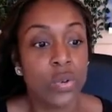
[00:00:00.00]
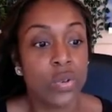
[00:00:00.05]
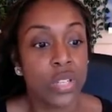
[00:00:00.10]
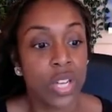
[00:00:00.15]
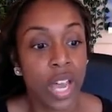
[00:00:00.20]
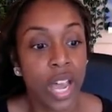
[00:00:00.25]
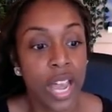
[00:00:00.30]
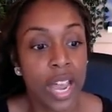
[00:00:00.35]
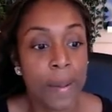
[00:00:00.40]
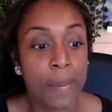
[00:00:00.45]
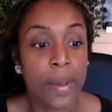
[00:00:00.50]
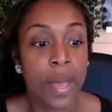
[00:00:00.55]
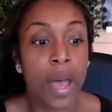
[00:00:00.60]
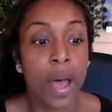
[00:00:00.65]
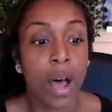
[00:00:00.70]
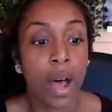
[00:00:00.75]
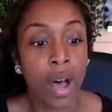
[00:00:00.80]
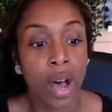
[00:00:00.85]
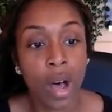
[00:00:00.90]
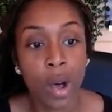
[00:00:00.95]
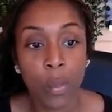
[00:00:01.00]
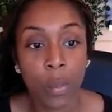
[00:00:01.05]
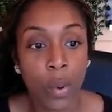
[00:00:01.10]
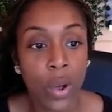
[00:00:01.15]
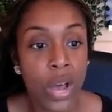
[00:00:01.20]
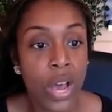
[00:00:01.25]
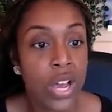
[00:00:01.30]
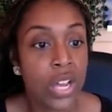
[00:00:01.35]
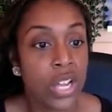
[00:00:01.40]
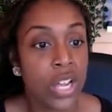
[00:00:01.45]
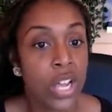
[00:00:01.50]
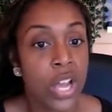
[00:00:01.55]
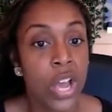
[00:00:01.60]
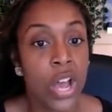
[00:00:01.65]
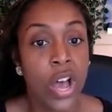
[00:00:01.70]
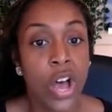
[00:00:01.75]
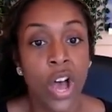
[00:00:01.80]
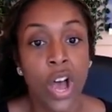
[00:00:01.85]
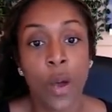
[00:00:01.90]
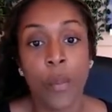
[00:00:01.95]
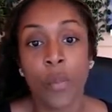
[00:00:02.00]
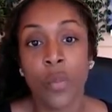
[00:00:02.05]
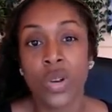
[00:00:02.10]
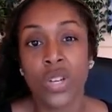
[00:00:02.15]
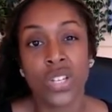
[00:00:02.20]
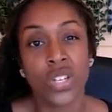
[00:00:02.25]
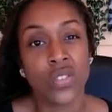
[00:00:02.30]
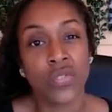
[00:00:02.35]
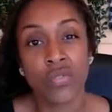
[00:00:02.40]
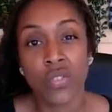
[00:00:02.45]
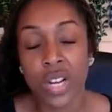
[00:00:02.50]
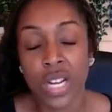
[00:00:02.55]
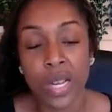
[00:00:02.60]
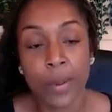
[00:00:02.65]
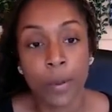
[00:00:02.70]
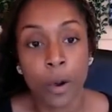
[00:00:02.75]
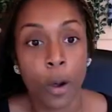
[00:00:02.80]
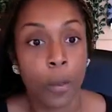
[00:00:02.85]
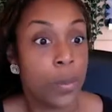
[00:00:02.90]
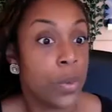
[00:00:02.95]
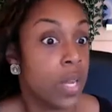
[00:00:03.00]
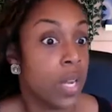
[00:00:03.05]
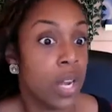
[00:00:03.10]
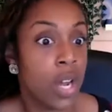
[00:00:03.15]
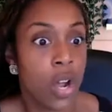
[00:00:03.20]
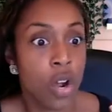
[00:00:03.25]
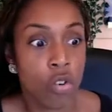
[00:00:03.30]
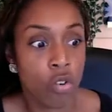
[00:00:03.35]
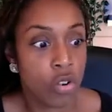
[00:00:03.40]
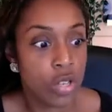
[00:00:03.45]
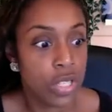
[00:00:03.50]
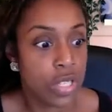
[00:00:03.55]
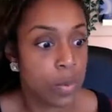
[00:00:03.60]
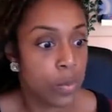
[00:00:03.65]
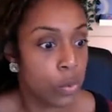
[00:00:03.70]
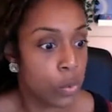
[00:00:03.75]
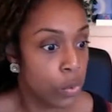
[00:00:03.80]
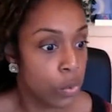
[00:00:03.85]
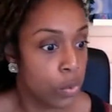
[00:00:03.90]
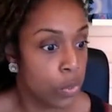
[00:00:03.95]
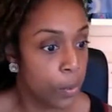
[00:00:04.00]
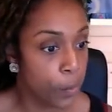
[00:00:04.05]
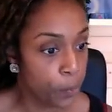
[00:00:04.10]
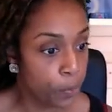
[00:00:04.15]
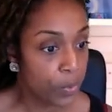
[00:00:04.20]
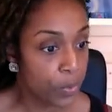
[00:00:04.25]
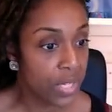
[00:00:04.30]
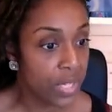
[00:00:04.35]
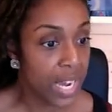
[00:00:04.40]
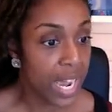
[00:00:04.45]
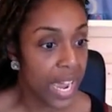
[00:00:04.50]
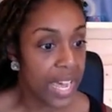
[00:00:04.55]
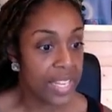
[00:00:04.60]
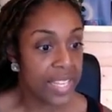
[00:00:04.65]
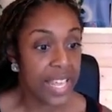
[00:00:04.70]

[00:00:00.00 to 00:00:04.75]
type artwork, um, which is really popular across the board. And